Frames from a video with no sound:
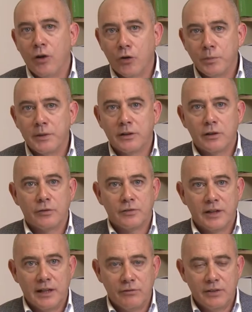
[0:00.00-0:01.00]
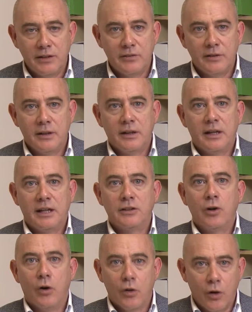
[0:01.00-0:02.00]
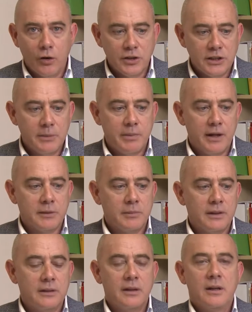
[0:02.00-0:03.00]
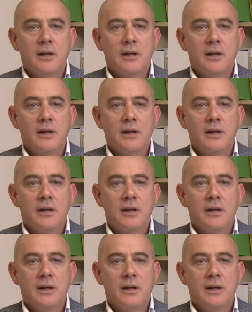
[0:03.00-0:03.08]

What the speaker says: hospital of Tel Aviv, in the oncology department.